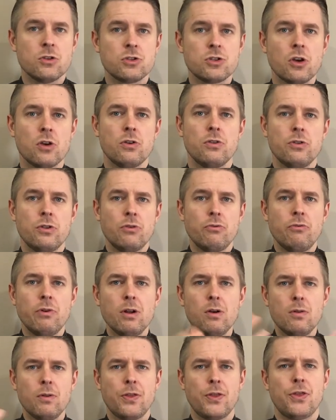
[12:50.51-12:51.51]
So the
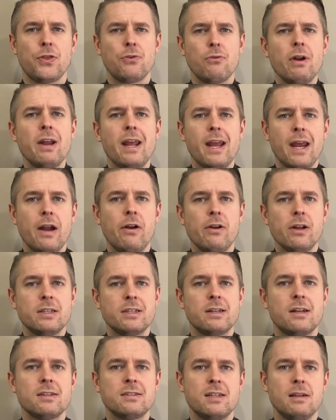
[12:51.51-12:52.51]
real three areas
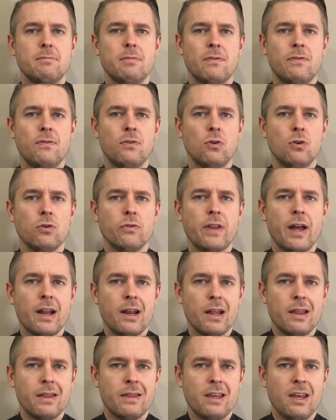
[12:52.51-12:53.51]
that I said before
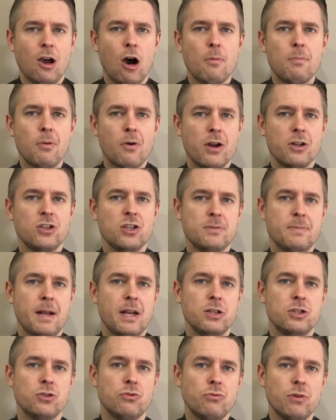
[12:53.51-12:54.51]
that the operations
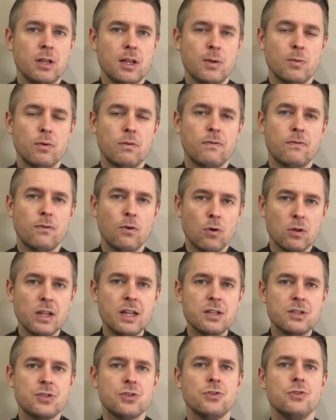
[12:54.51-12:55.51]
manager really would fall
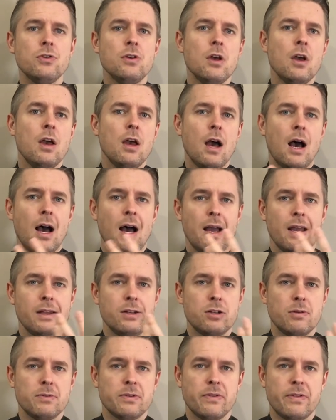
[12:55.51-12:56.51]
into in
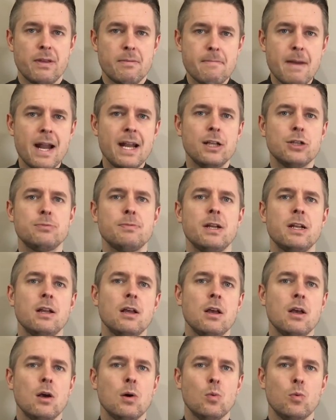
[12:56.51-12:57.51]
terms of their management
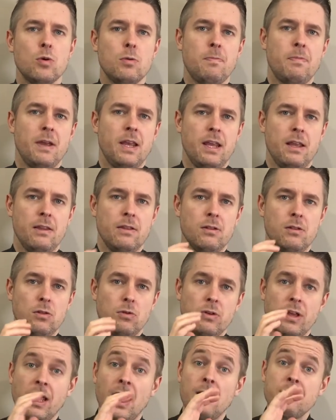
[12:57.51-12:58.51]
would be
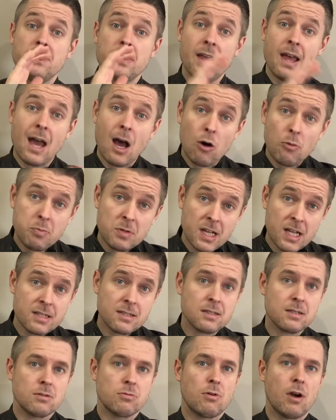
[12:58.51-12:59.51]
looking after the help
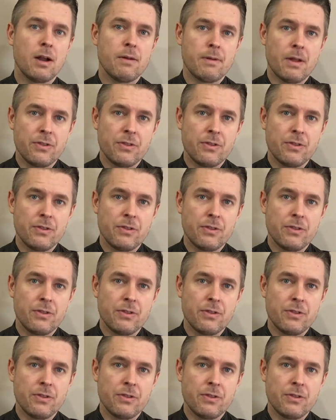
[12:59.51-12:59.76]
desk, right?